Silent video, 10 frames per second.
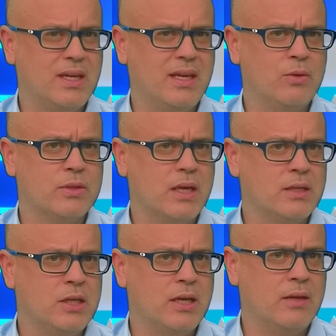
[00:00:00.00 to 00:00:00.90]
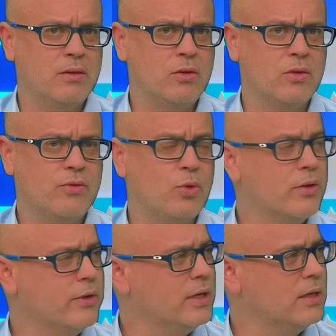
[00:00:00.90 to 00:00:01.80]
he was actually going through the
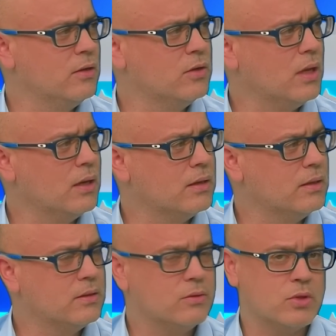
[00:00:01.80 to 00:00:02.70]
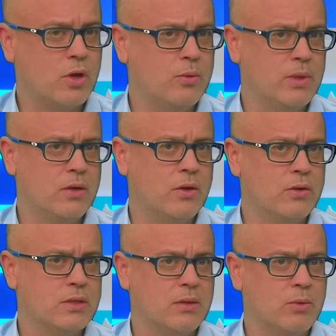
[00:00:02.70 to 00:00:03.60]
400. It looked like it was home and
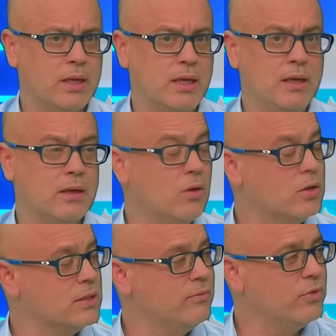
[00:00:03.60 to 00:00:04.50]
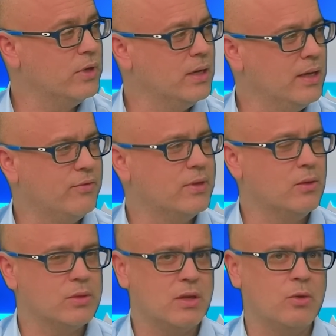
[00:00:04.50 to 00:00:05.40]
hosed. And when Keegan asked him for an effort, he
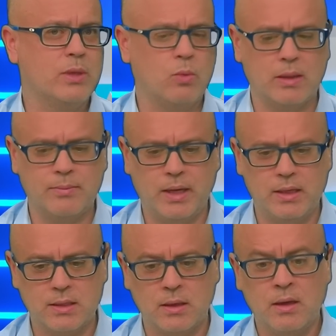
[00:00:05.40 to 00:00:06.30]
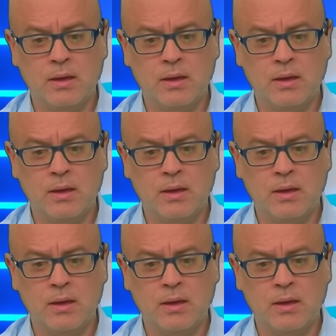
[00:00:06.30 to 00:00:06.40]
was a little bit one-paced.